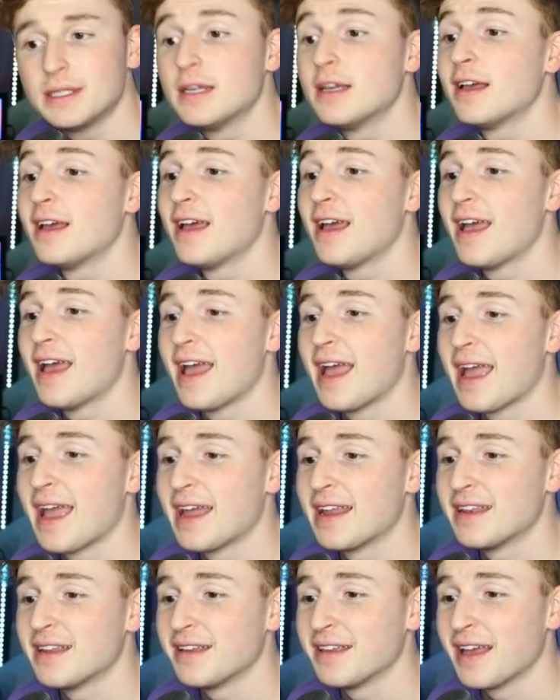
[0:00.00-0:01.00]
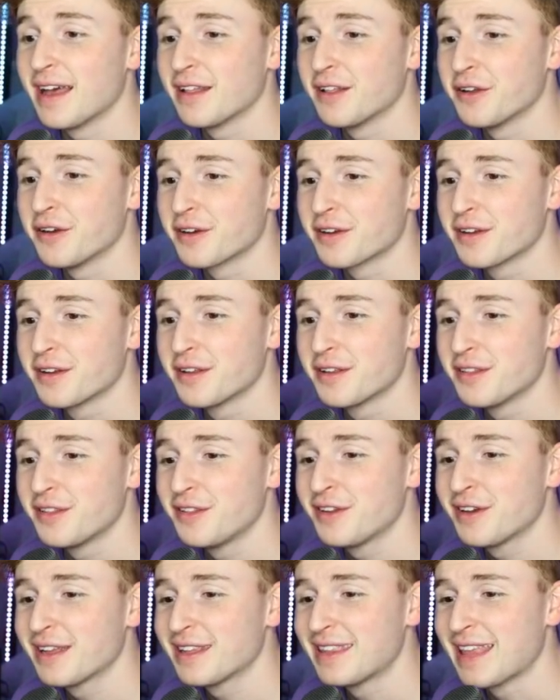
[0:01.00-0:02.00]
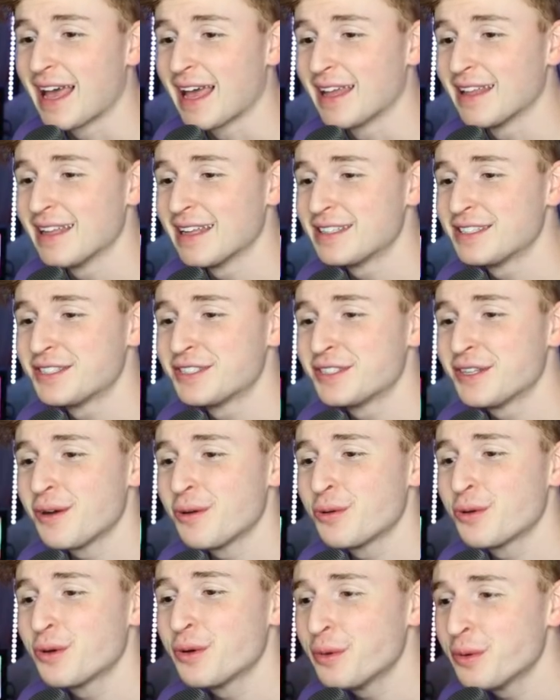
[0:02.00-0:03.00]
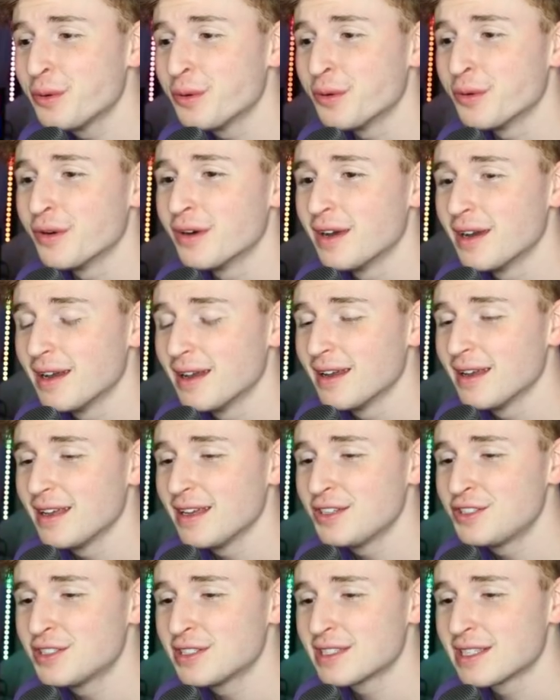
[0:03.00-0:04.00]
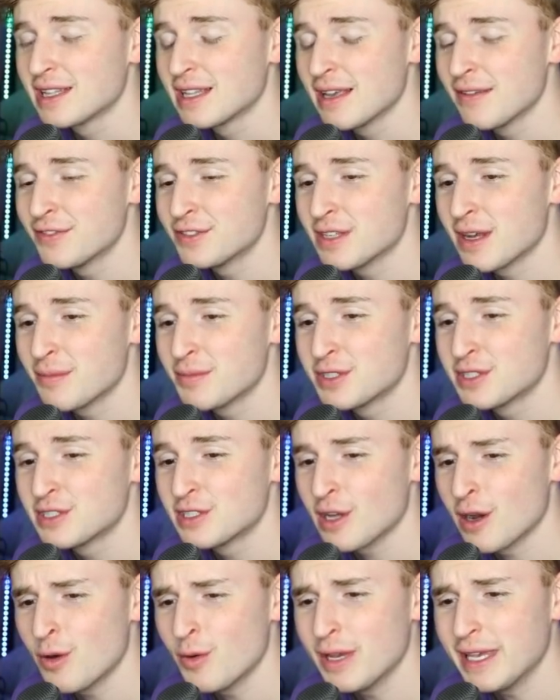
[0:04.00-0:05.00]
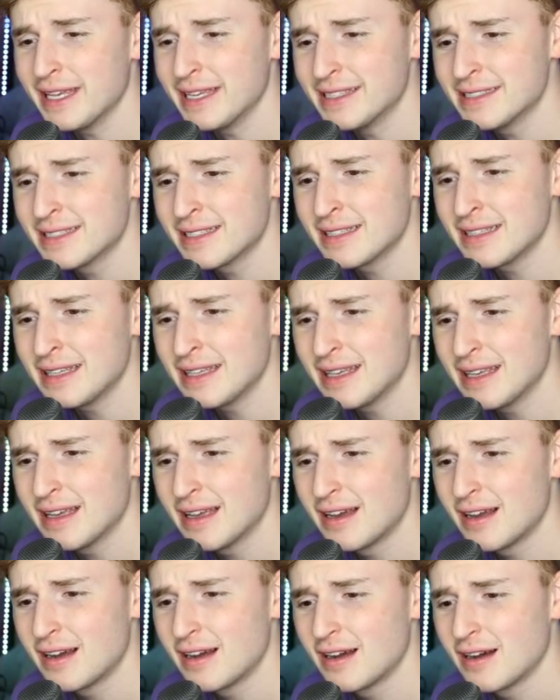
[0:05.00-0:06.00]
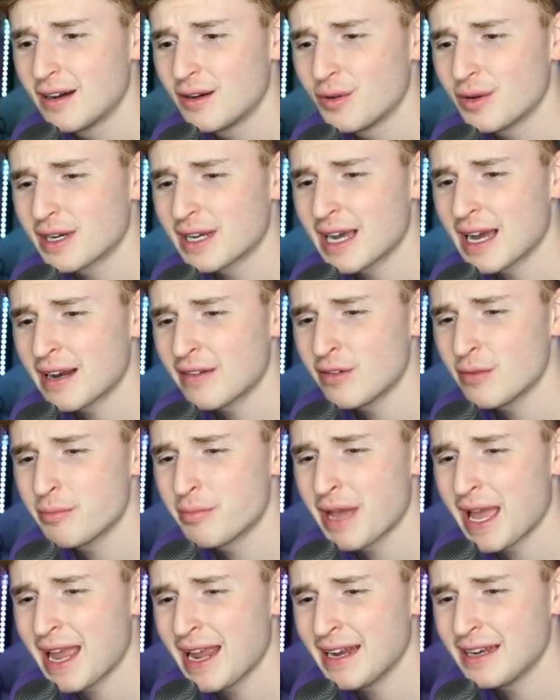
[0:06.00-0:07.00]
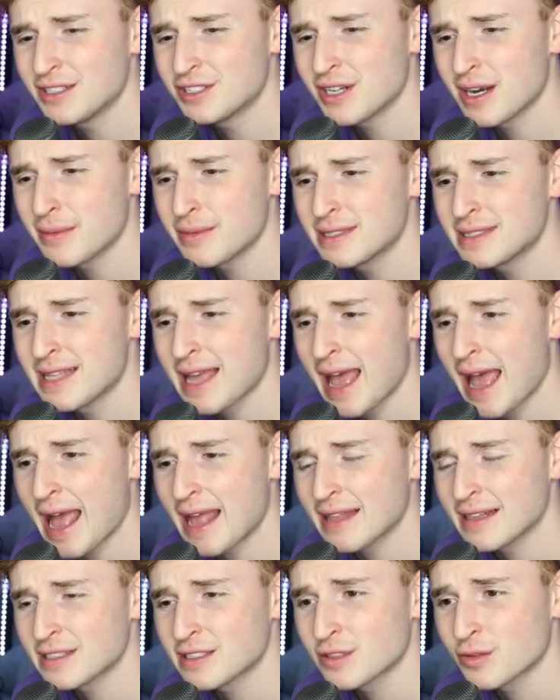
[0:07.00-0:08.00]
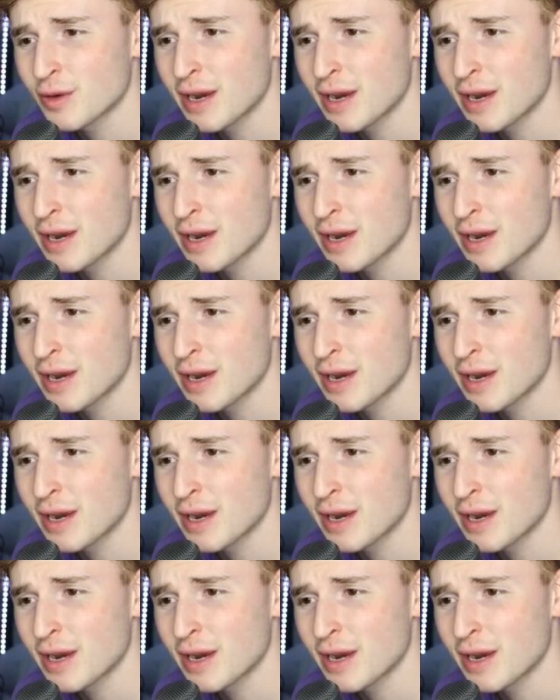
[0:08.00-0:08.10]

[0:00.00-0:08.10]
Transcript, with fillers: it. And uh, yeah, look. Look at that. That's so cool. It just lifts up so easily. What kind of a paint job is that? That's